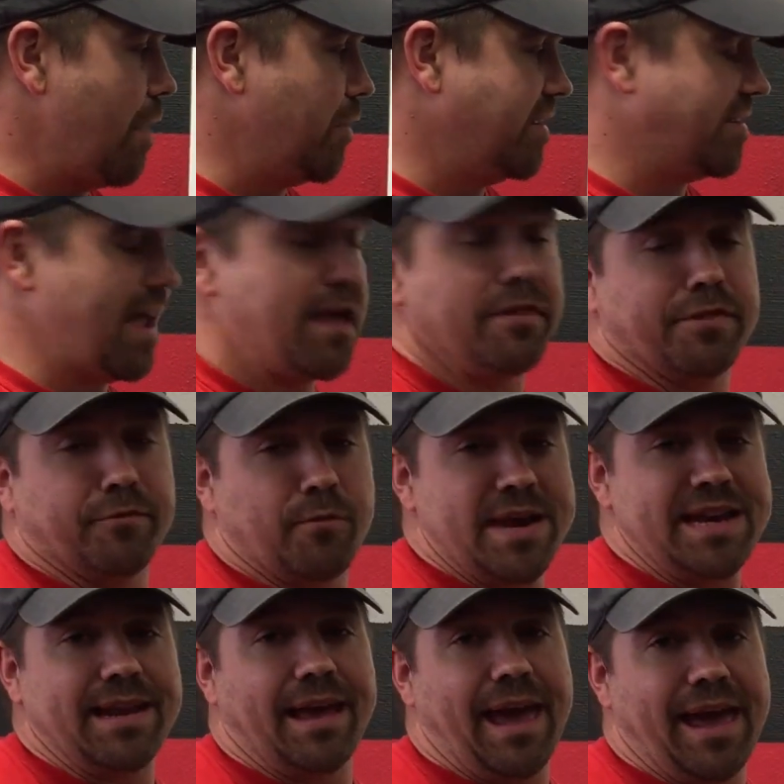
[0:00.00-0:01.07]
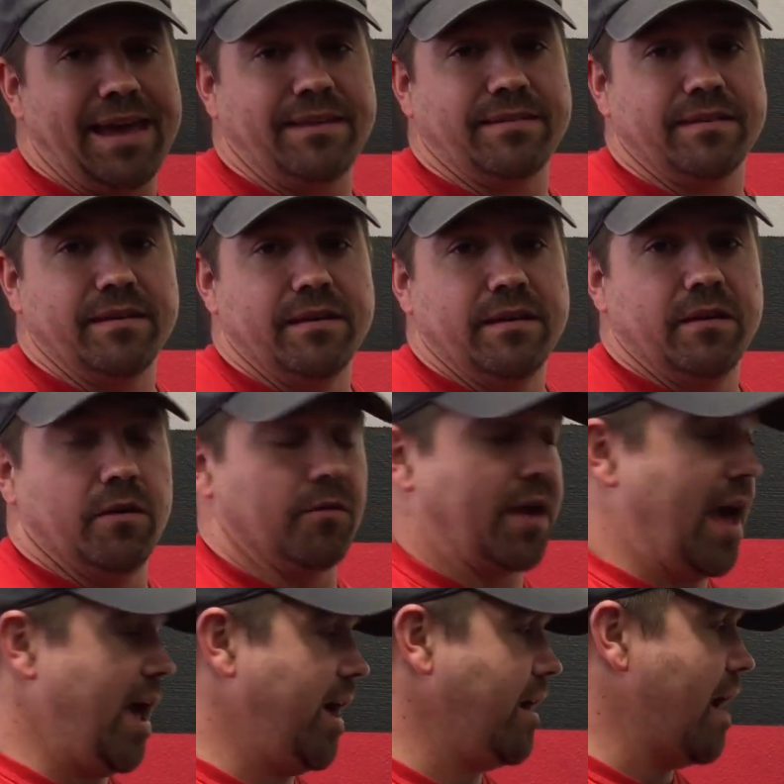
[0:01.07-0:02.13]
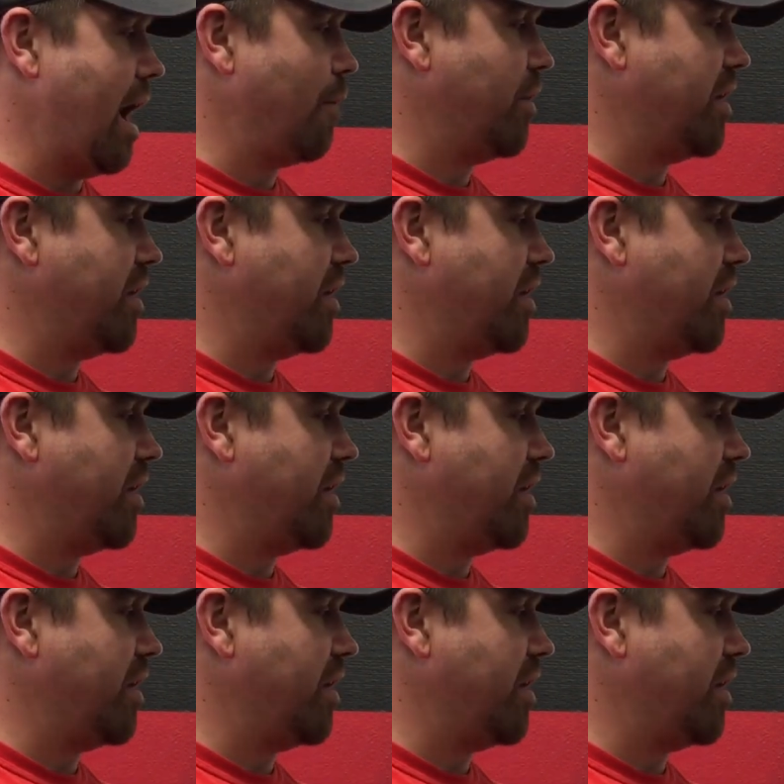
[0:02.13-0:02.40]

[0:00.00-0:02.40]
I would say 3 to 8, okay?